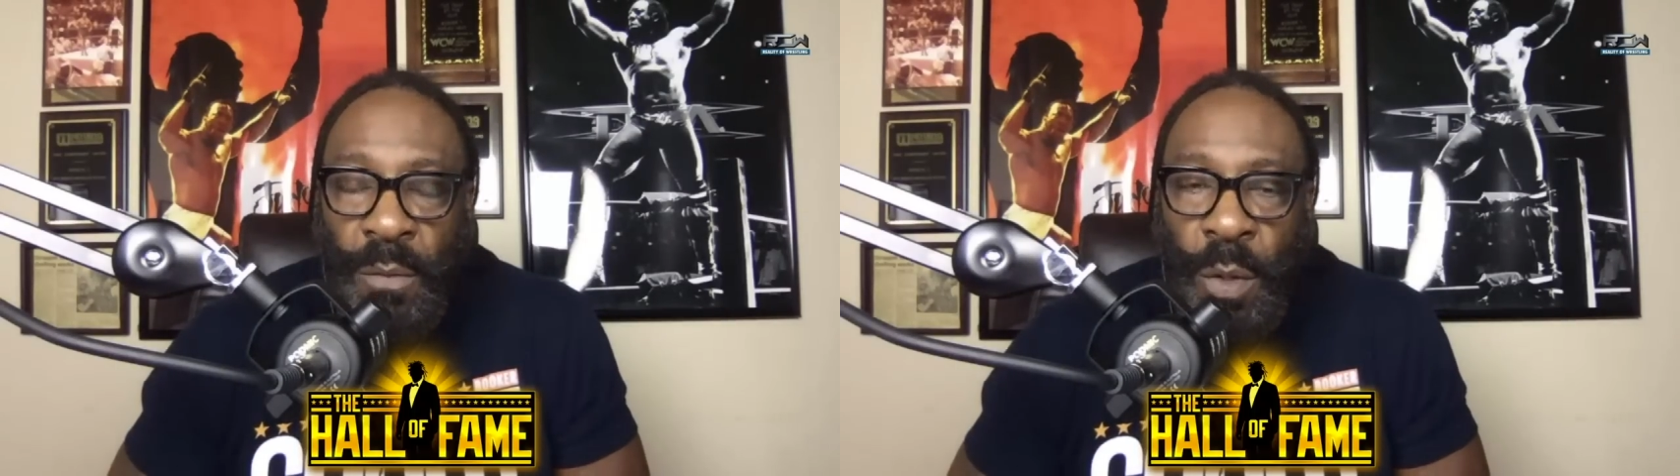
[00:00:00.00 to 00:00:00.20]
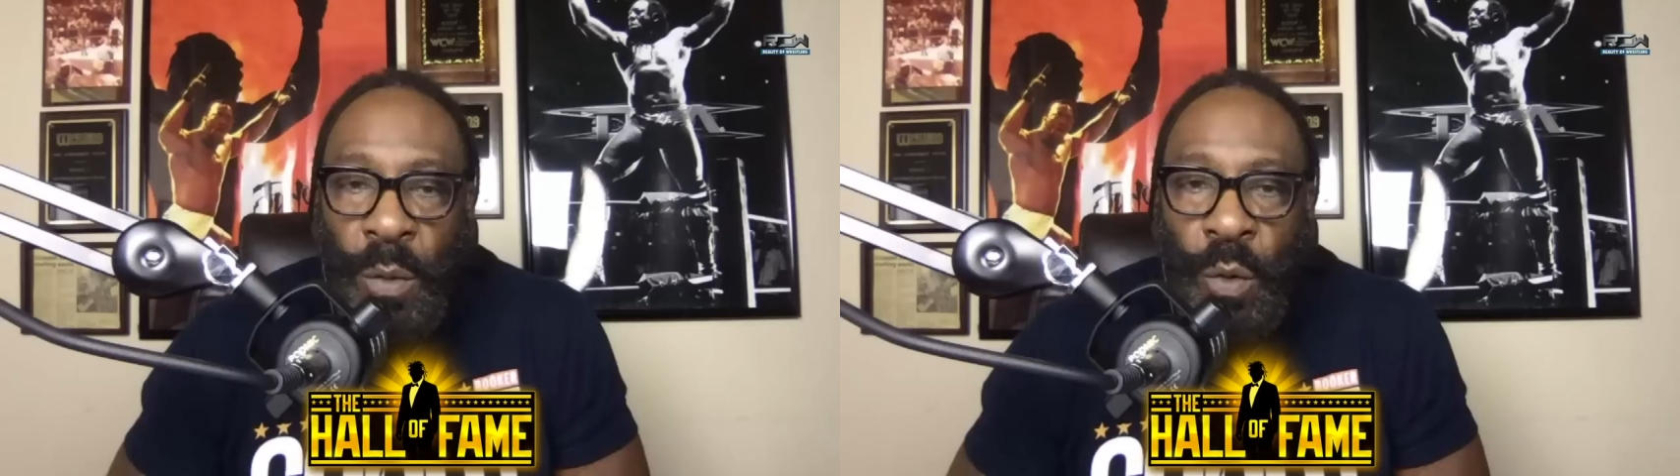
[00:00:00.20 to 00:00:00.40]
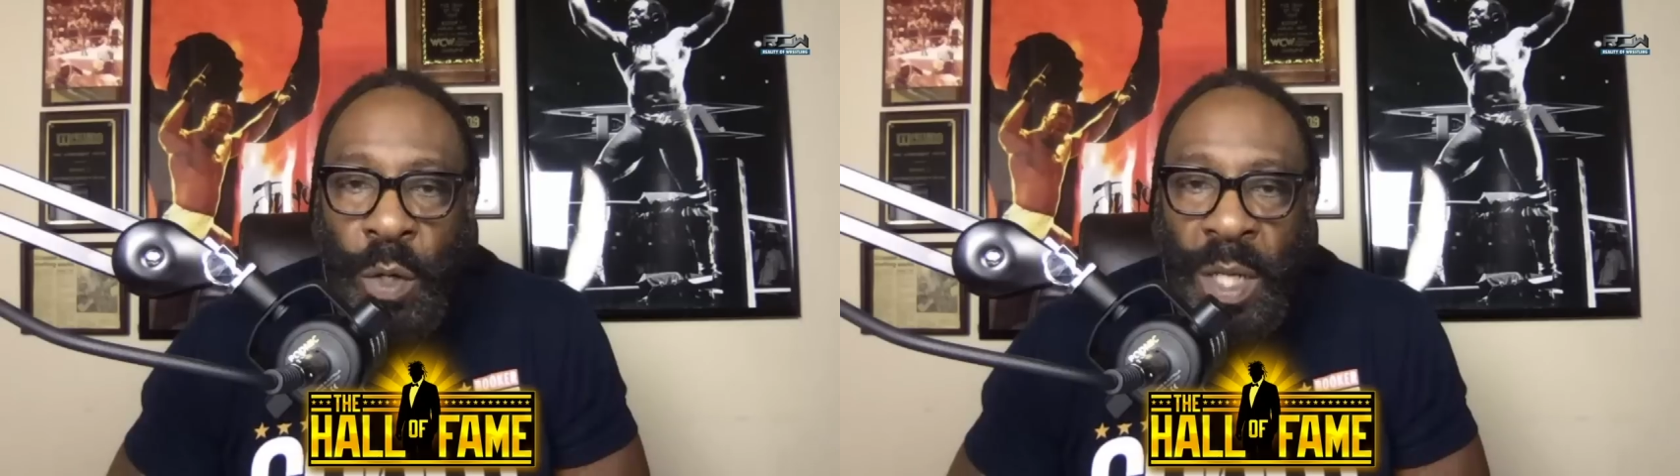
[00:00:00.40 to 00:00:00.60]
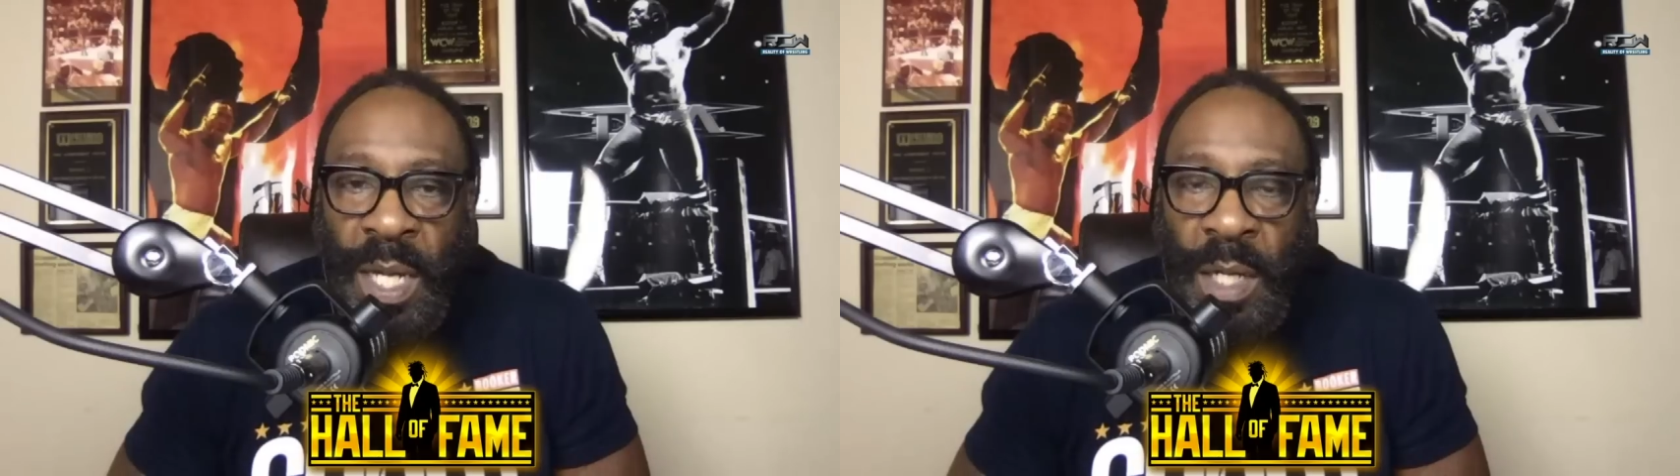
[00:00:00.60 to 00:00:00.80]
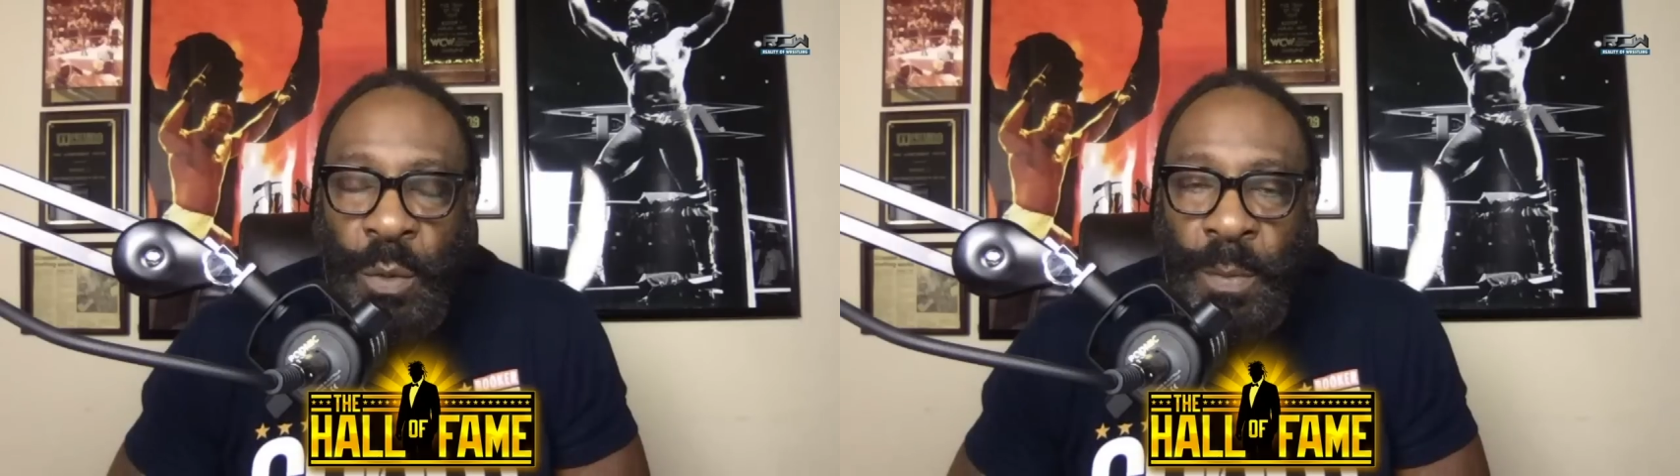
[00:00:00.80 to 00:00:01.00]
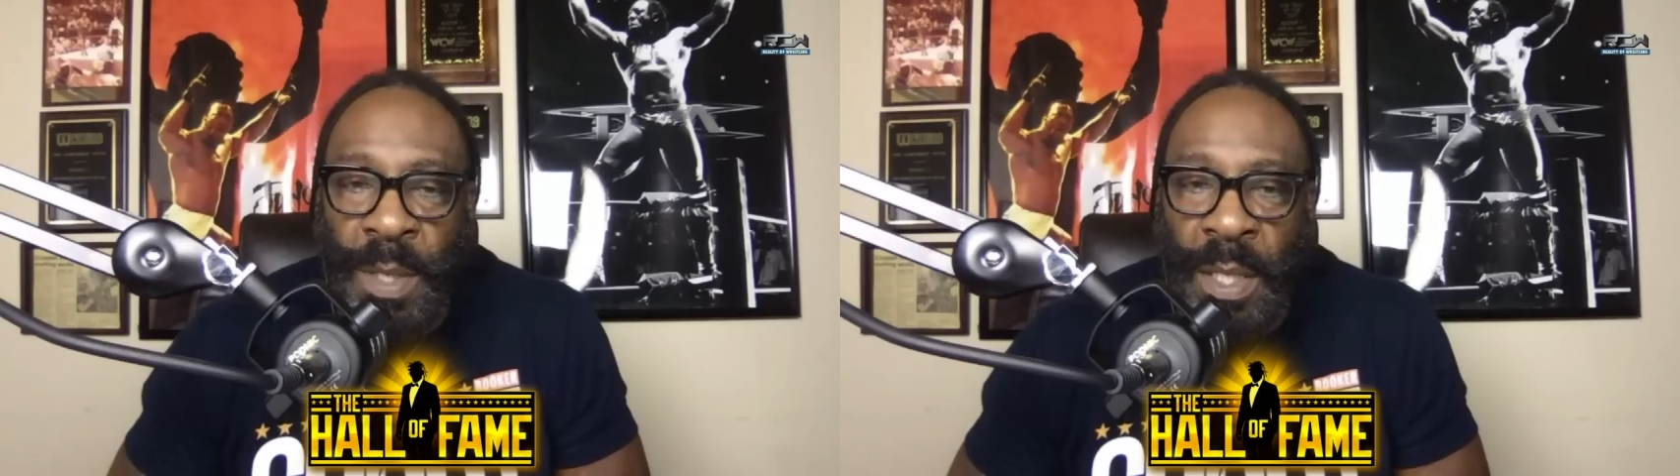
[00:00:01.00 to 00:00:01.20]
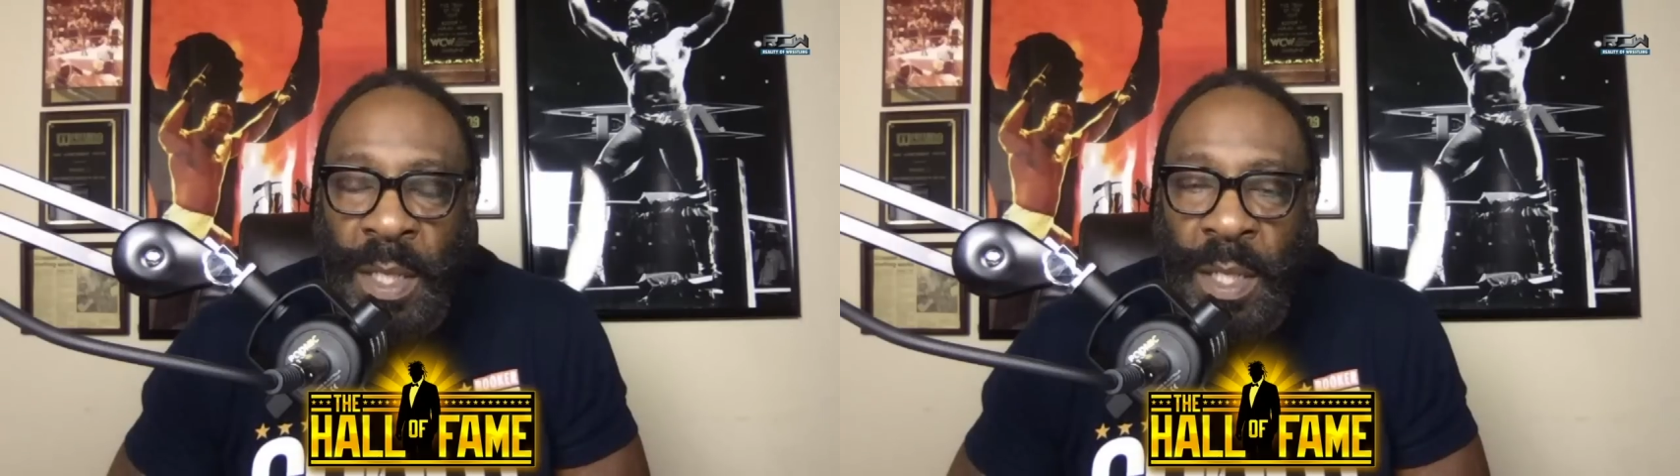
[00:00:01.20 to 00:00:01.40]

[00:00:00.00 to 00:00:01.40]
Road Warrior Animal, man.